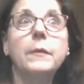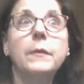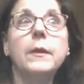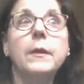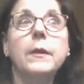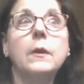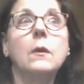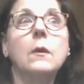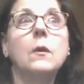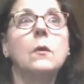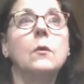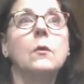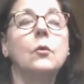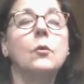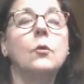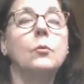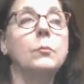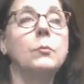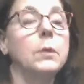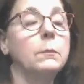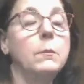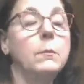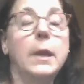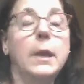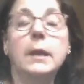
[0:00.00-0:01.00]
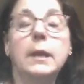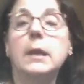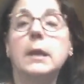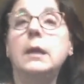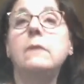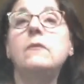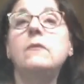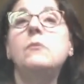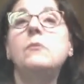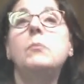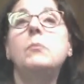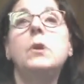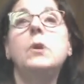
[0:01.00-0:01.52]
Their home may
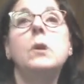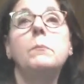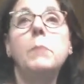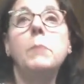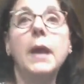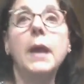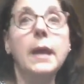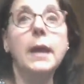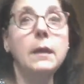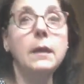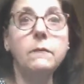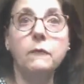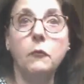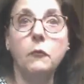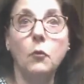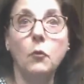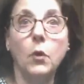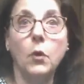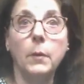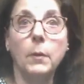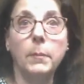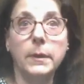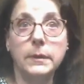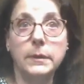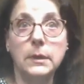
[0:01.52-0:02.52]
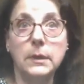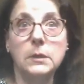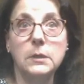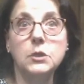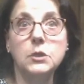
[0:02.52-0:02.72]
even be paid for, but they